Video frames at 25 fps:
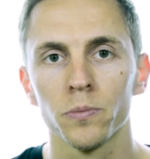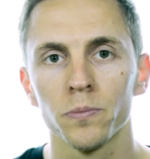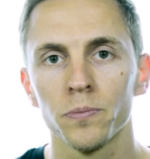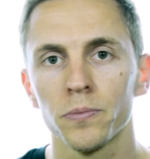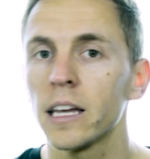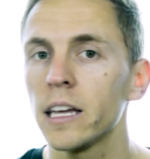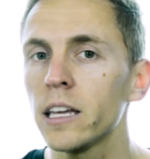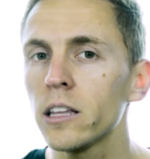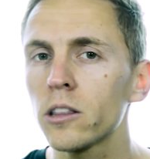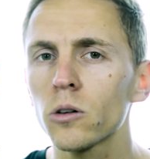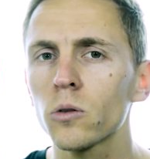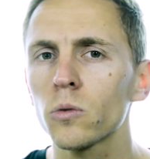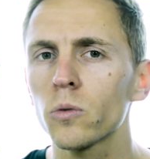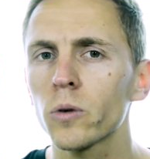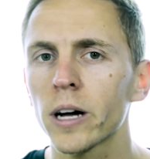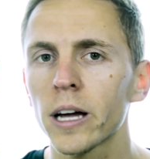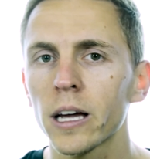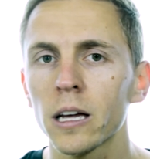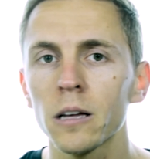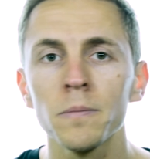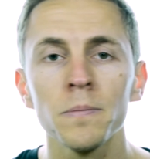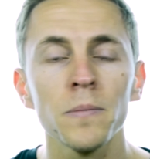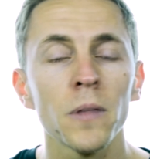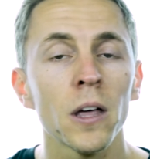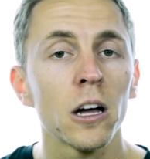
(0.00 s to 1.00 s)
Either
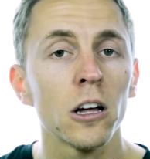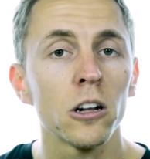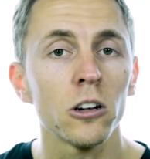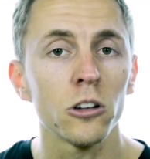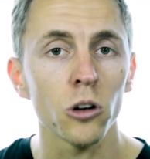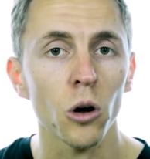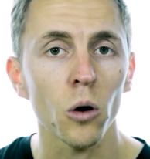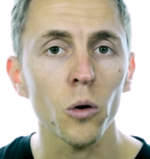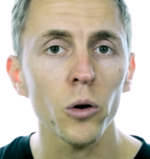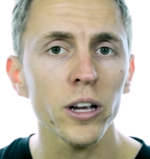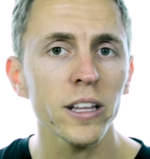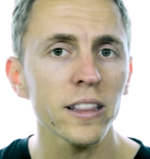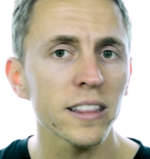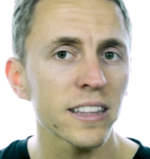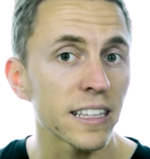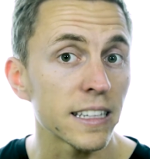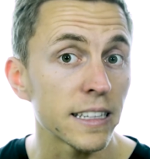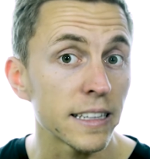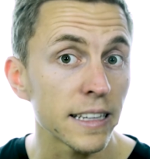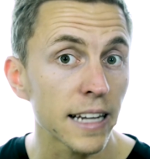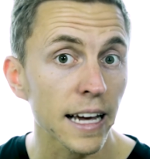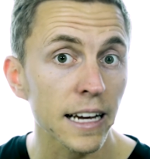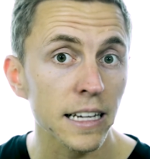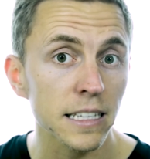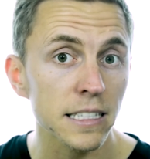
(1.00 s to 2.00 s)
way, knowing the
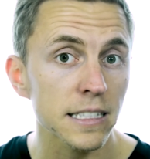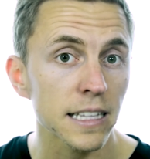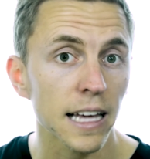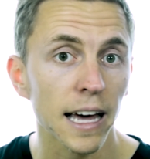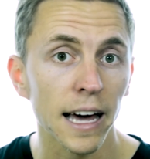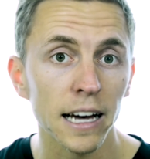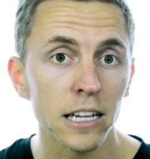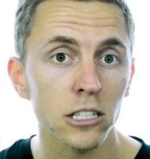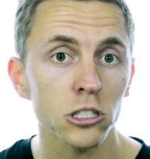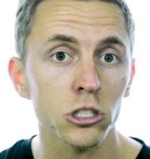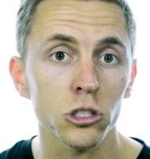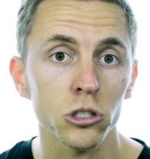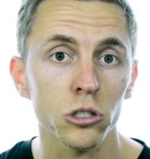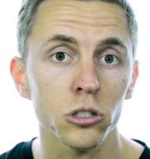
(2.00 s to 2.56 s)
next action